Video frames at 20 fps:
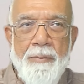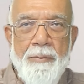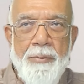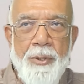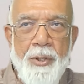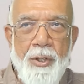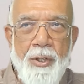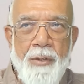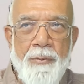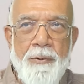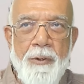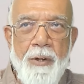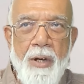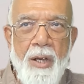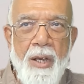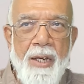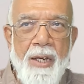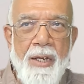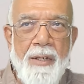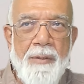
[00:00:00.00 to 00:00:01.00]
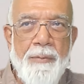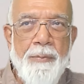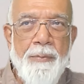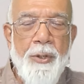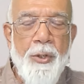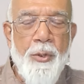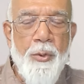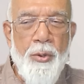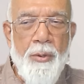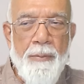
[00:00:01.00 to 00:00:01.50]
purified
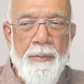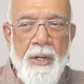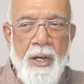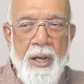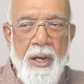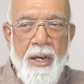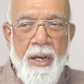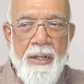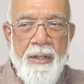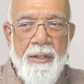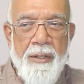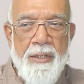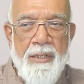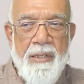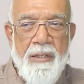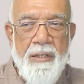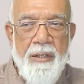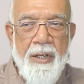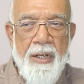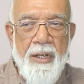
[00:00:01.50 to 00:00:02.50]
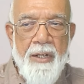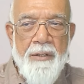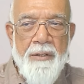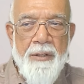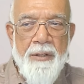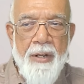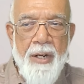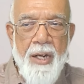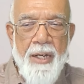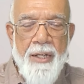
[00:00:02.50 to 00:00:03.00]
pure mind is
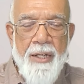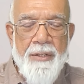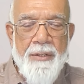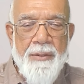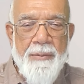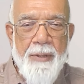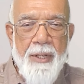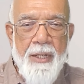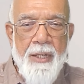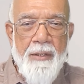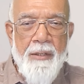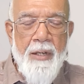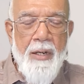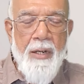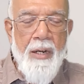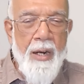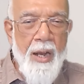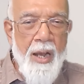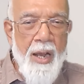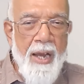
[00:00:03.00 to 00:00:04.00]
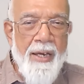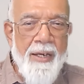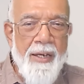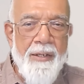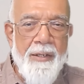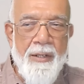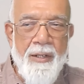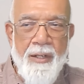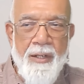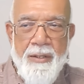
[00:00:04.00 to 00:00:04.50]
characterized by the
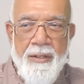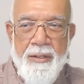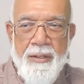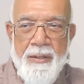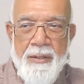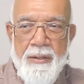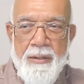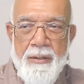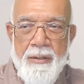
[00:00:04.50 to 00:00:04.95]
kindness